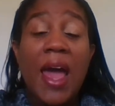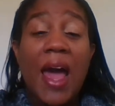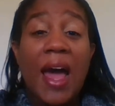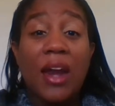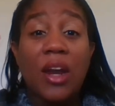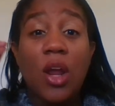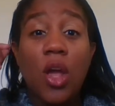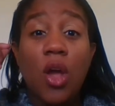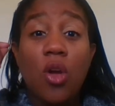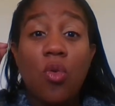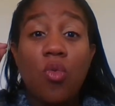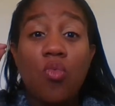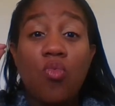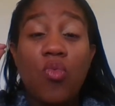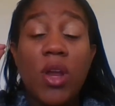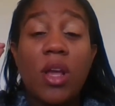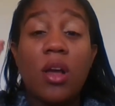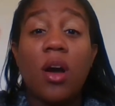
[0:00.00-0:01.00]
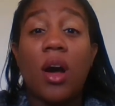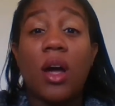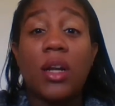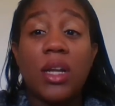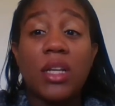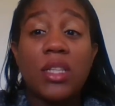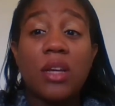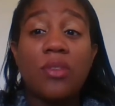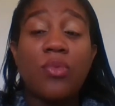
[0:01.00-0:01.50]
And
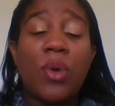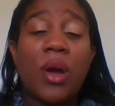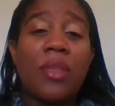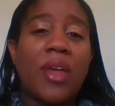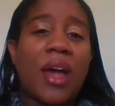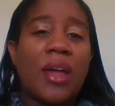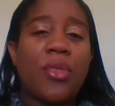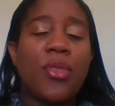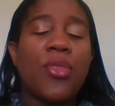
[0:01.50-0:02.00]
regardless of whether I